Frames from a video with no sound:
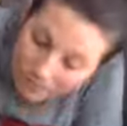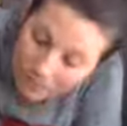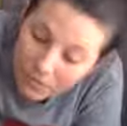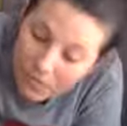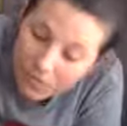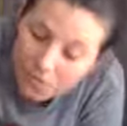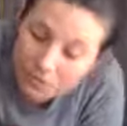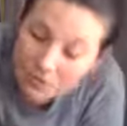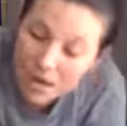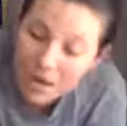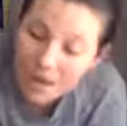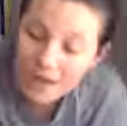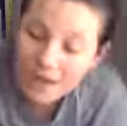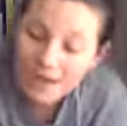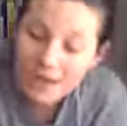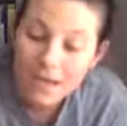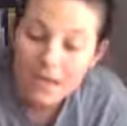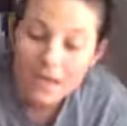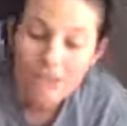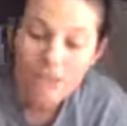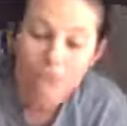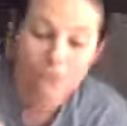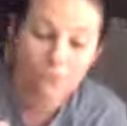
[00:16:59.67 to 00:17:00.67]
you got an
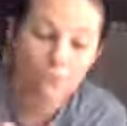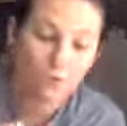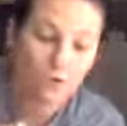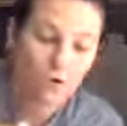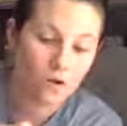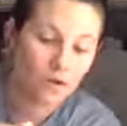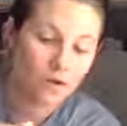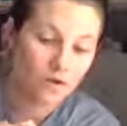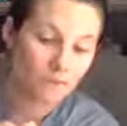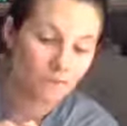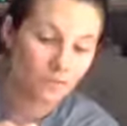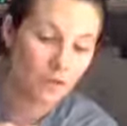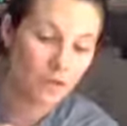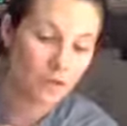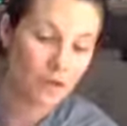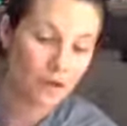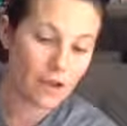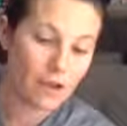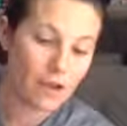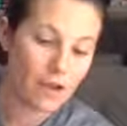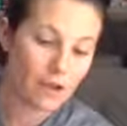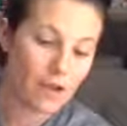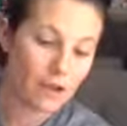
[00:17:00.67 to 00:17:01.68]
extra one,
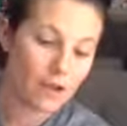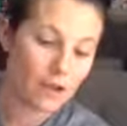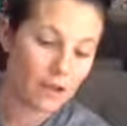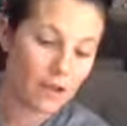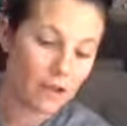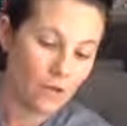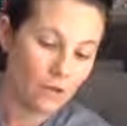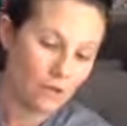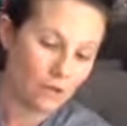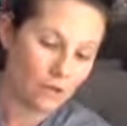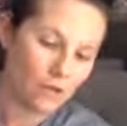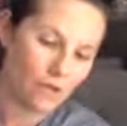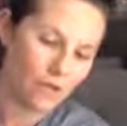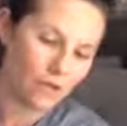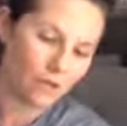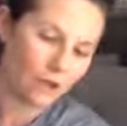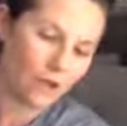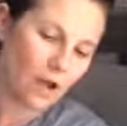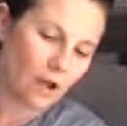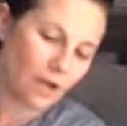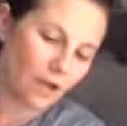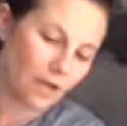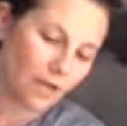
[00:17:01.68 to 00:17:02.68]
Blair. When you
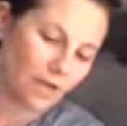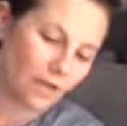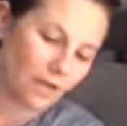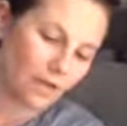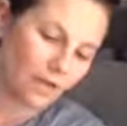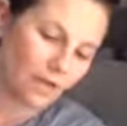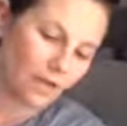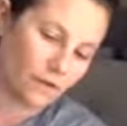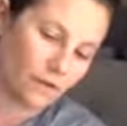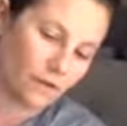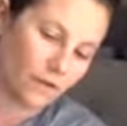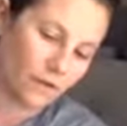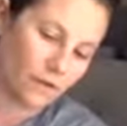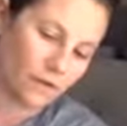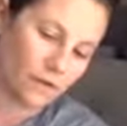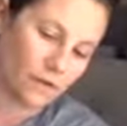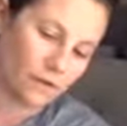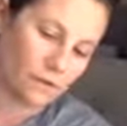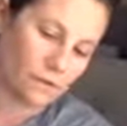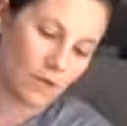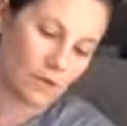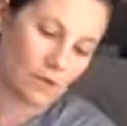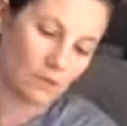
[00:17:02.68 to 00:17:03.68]
got your vetiver dripping,
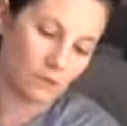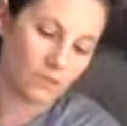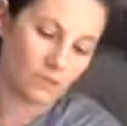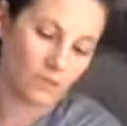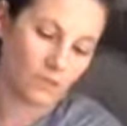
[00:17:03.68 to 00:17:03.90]
you might as well